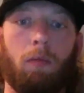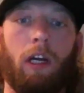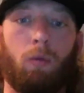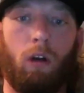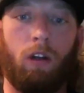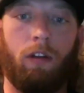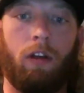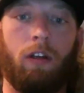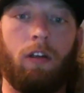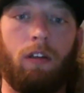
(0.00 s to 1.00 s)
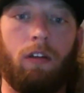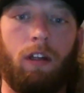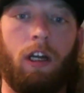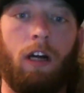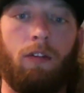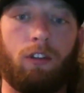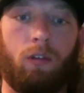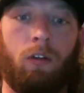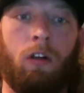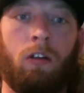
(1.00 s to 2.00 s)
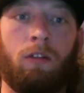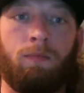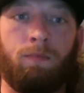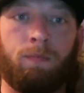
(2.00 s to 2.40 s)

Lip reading: Big Mike won the novice overall.